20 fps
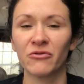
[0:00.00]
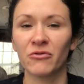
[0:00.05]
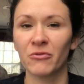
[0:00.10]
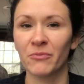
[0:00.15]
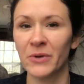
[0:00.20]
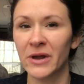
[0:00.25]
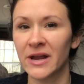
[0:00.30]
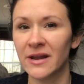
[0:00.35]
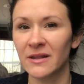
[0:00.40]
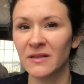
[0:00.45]

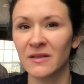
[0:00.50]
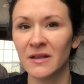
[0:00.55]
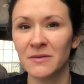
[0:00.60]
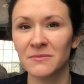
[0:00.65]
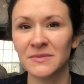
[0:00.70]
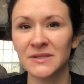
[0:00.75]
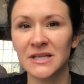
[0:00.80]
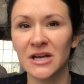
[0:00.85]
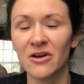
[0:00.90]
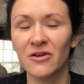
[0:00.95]
repeating
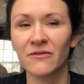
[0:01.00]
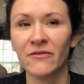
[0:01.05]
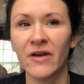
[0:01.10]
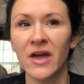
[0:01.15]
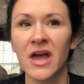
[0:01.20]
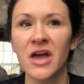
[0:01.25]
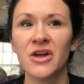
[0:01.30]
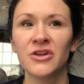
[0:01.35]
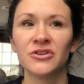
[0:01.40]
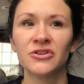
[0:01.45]
themselves
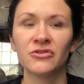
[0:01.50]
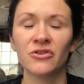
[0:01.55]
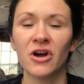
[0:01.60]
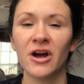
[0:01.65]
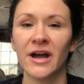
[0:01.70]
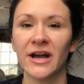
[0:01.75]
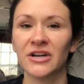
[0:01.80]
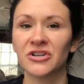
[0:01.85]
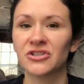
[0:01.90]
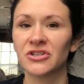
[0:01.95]
do
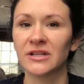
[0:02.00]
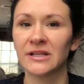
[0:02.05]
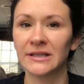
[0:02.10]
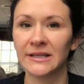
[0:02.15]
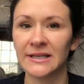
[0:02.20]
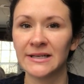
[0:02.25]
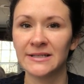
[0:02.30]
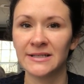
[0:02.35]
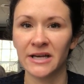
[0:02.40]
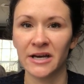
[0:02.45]
not actually
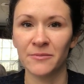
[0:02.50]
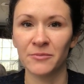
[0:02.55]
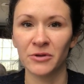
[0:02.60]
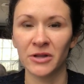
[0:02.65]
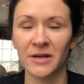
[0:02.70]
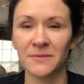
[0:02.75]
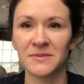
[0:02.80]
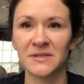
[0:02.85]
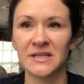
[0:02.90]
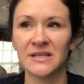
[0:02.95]
lead to
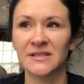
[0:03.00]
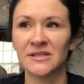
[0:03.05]
epilepsy.